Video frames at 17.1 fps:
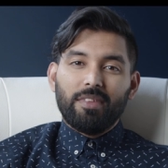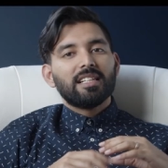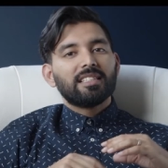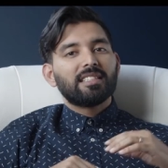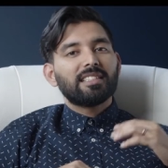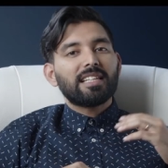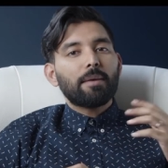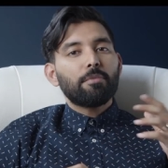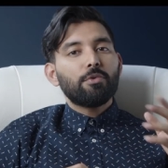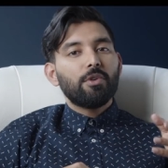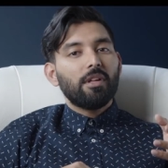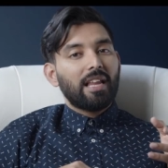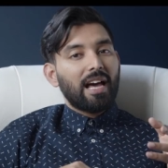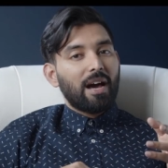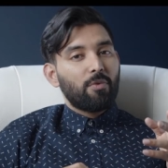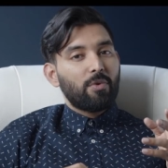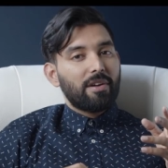Samuel,
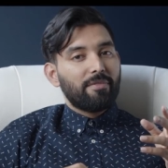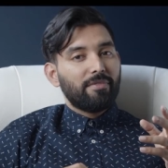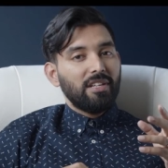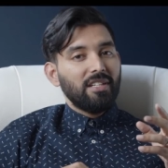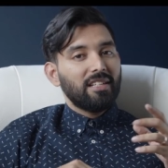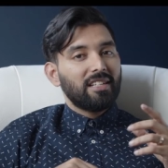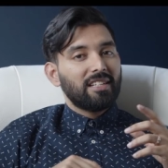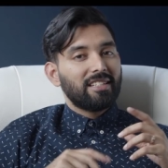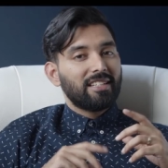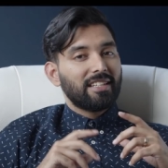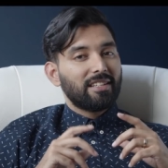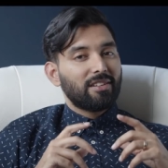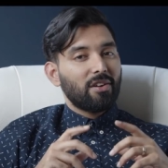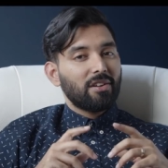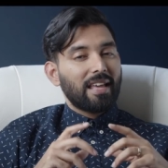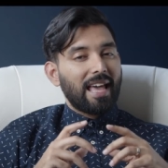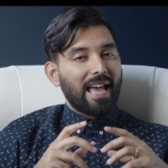however, did
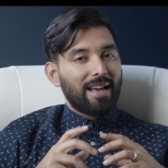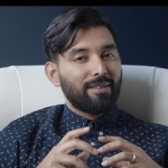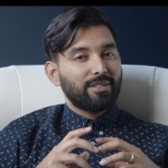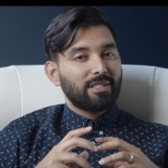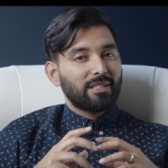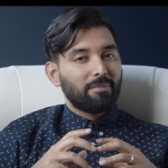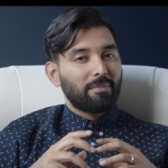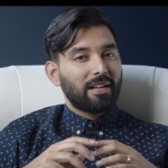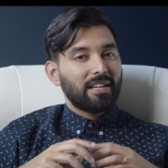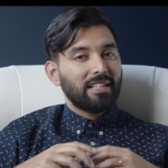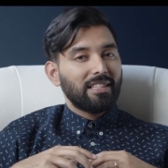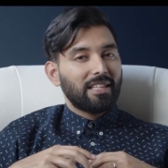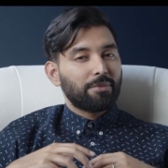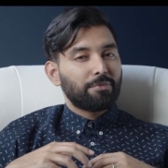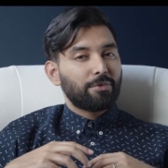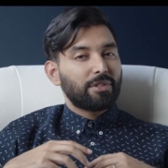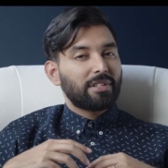not have somebody
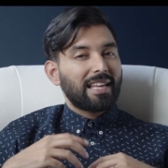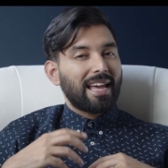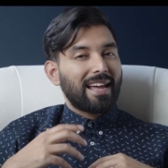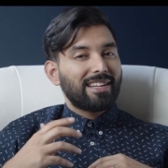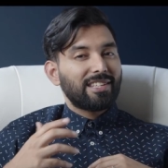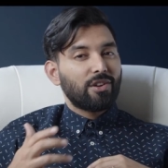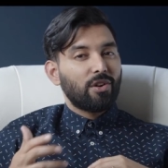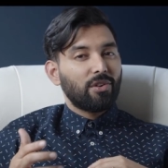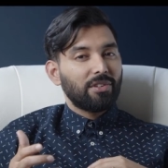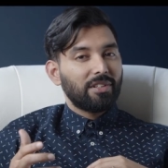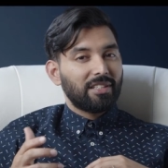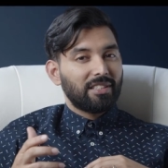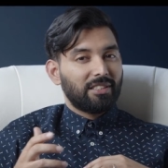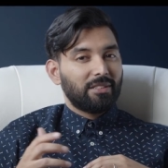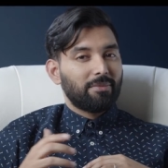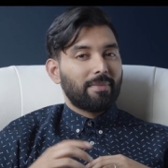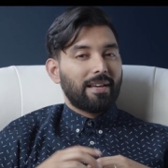that would carry on
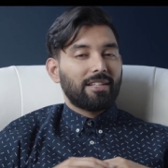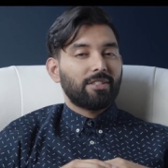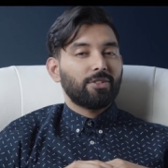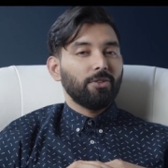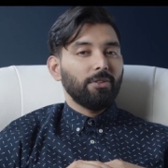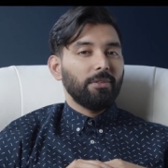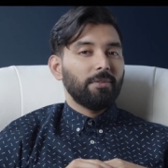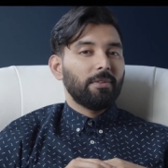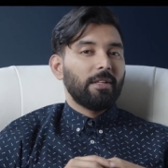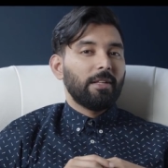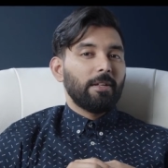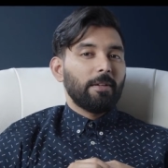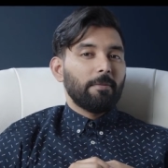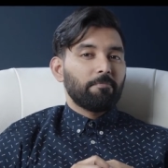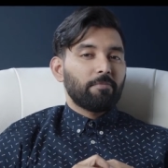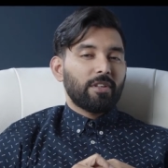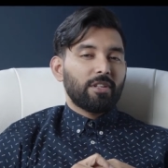his mantle.
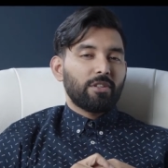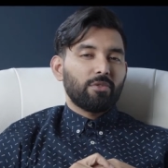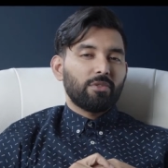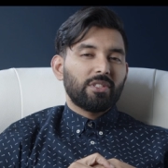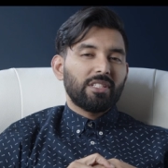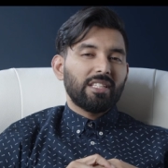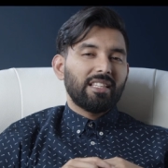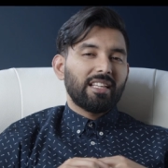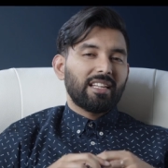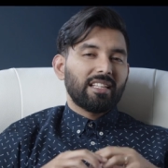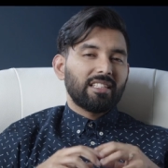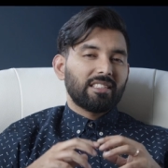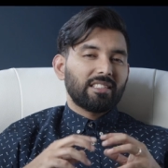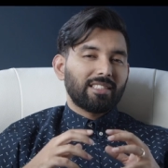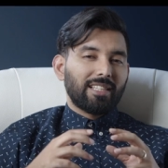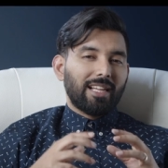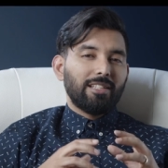Then you see that his
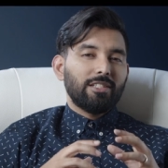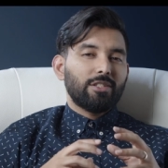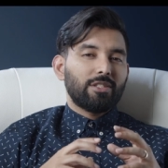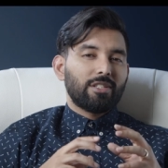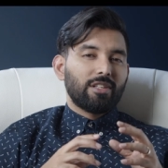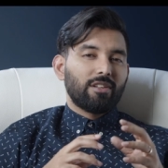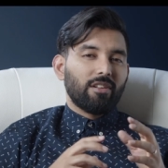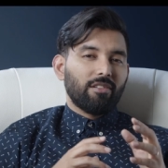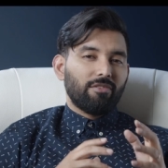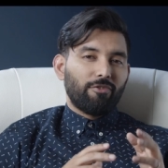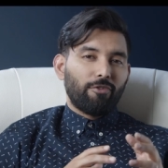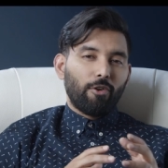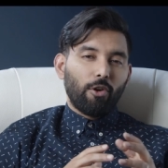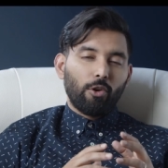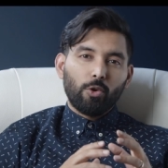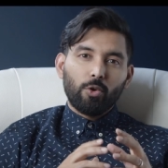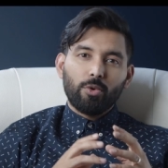sons did not
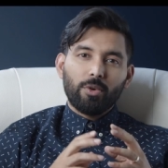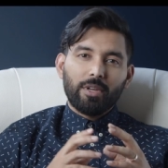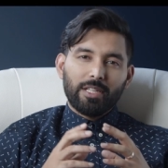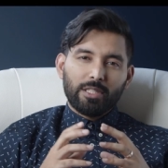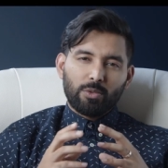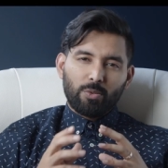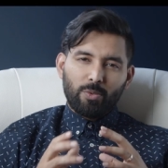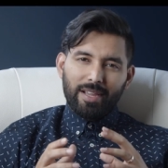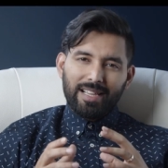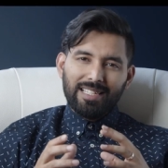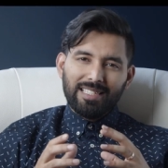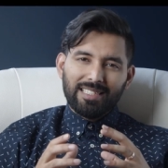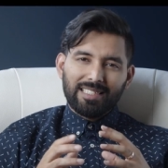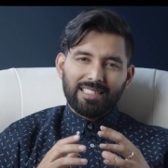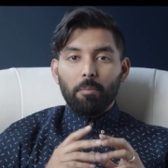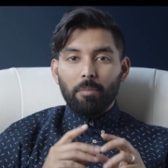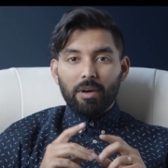follow his
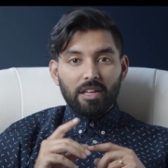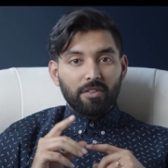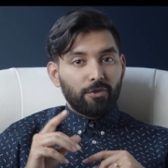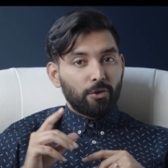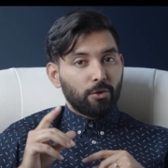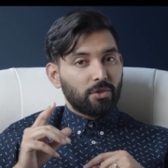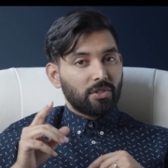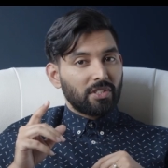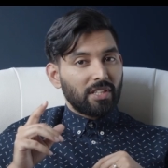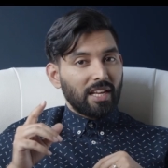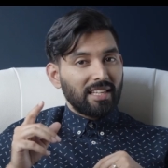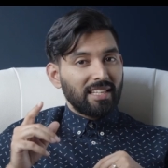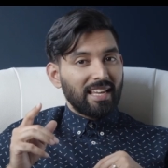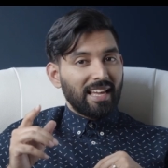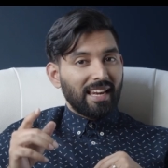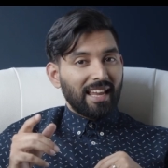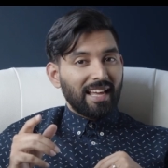ways. But if you
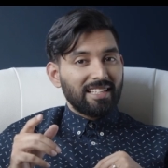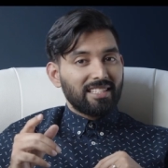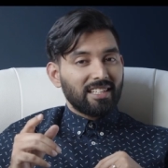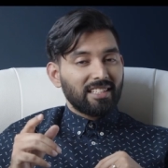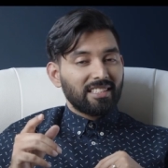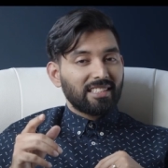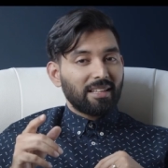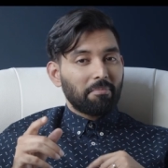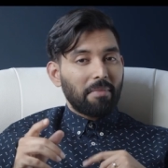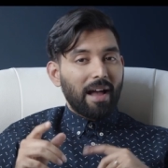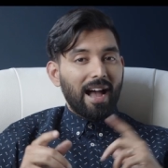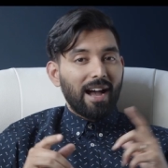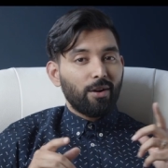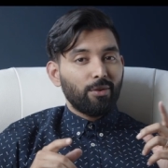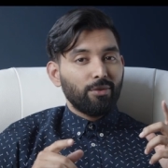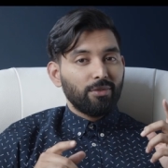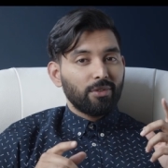study Elijah,
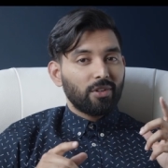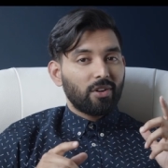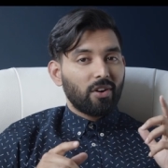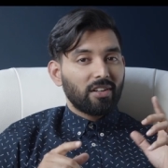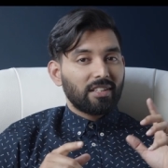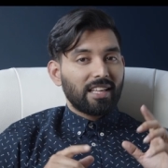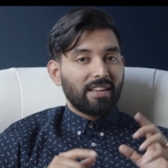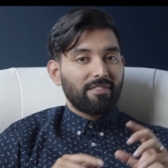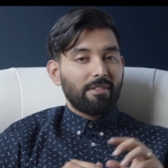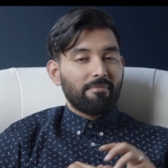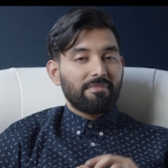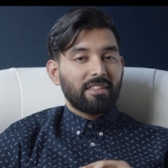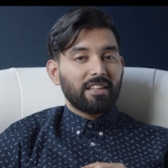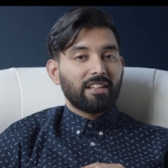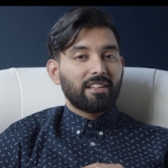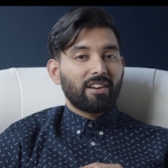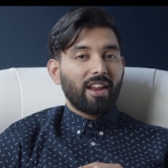somehow God gave him
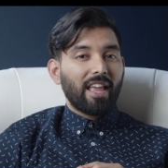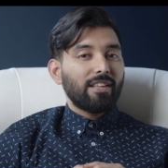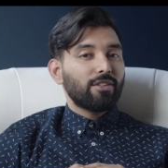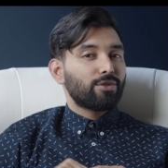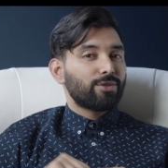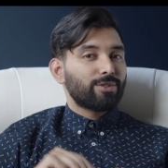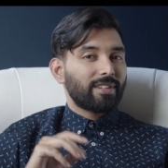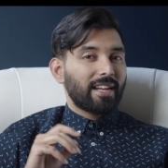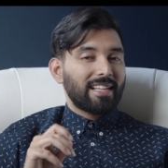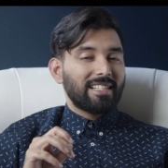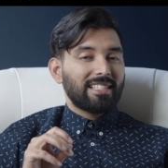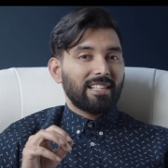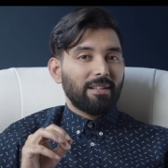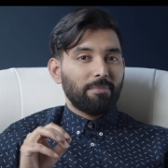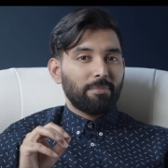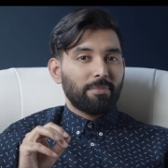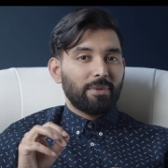the grace to raise
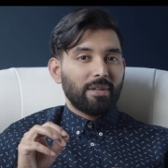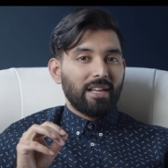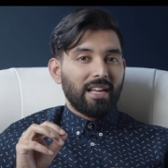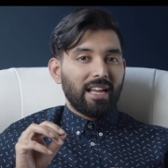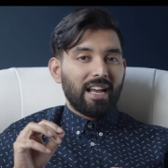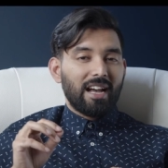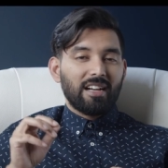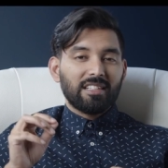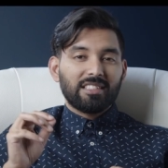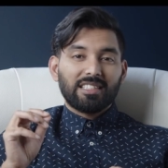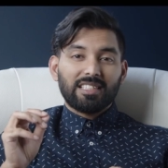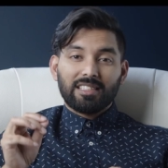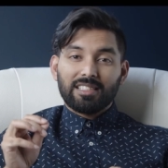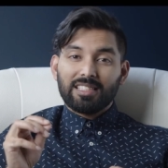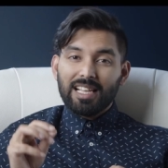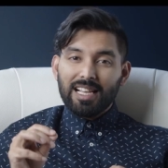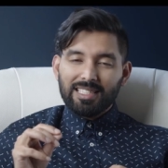up a
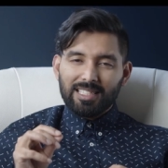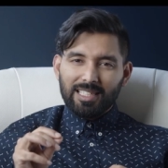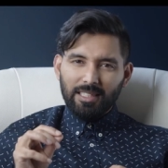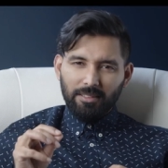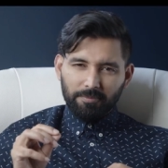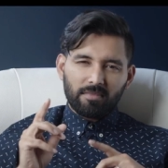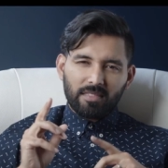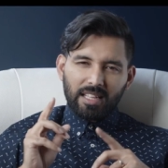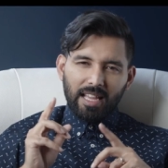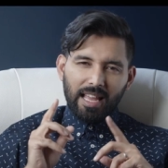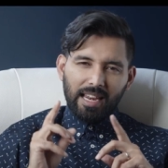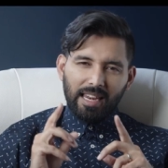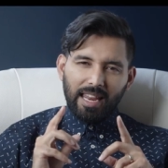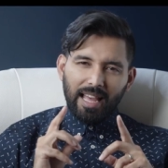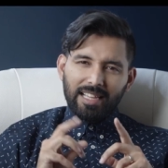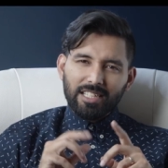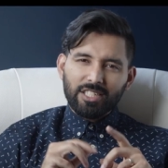successor,
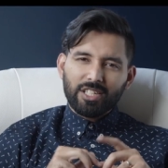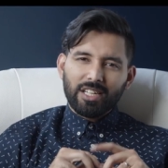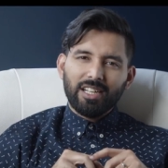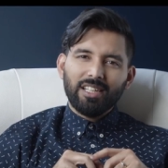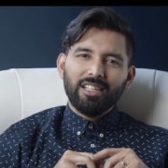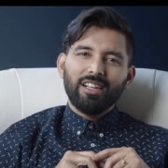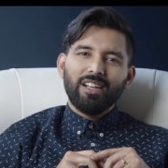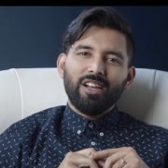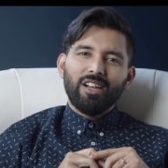Elisha,